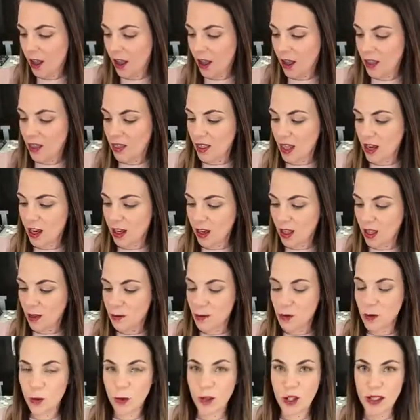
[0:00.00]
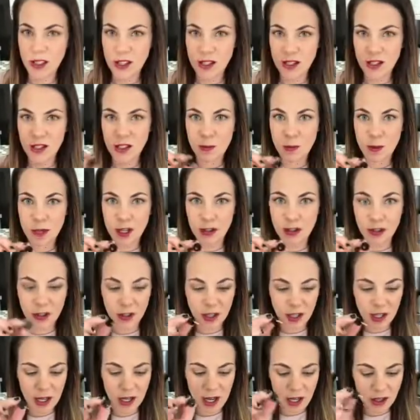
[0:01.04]
And then it comes with this spindle
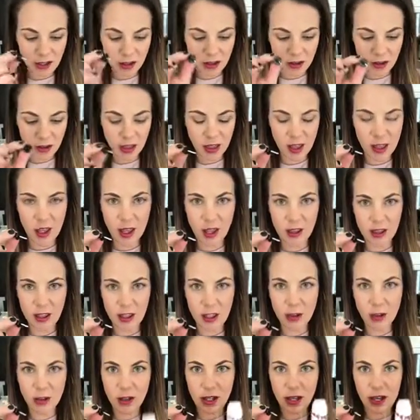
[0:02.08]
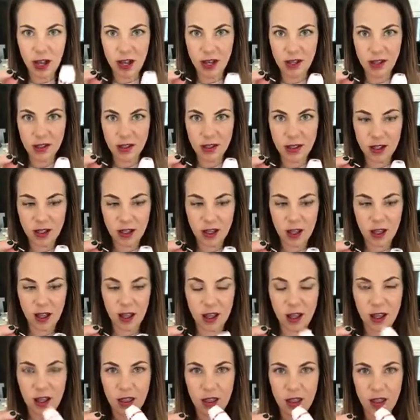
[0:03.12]
connector thing that you connect
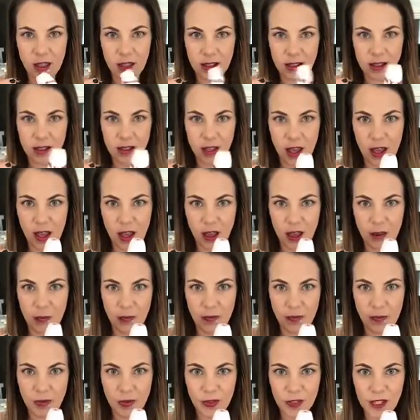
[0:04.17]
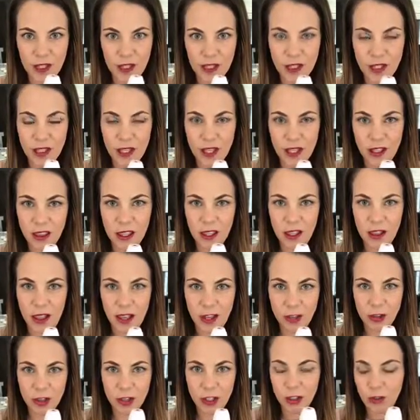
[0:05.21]
this, this is like the
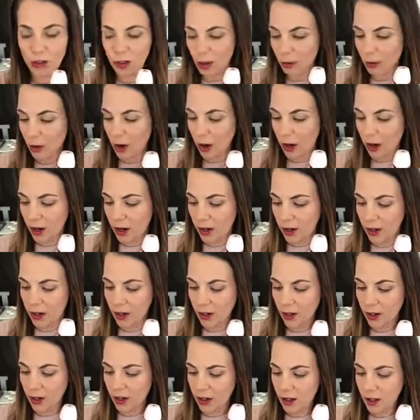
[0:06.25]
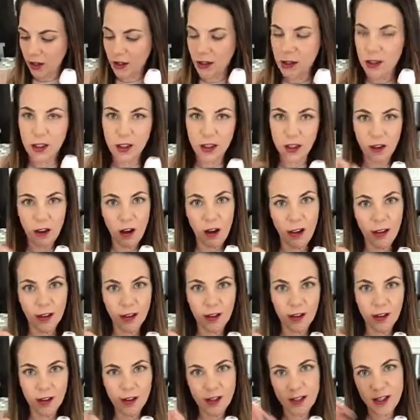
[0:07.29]
electric unit part to the
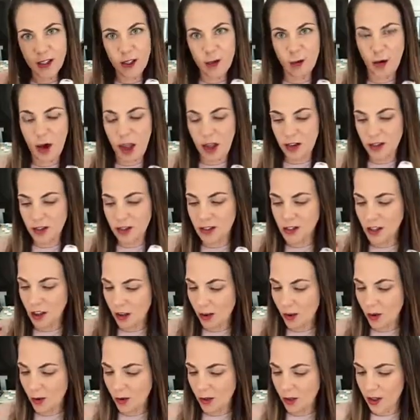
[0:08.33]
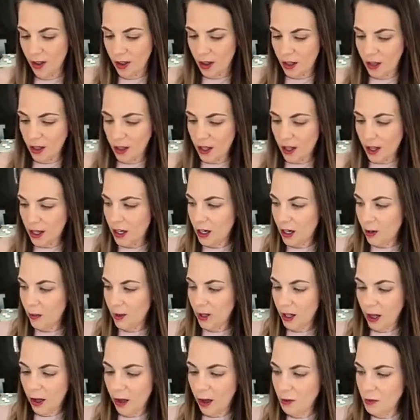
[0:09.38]
collar to the brush. So here
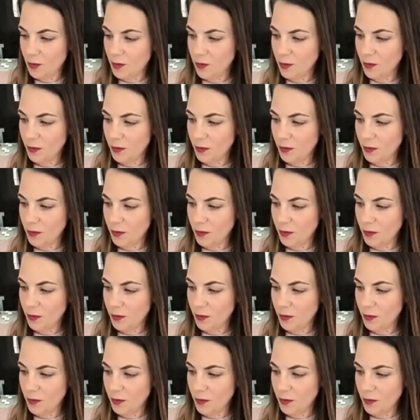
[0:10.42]
we go.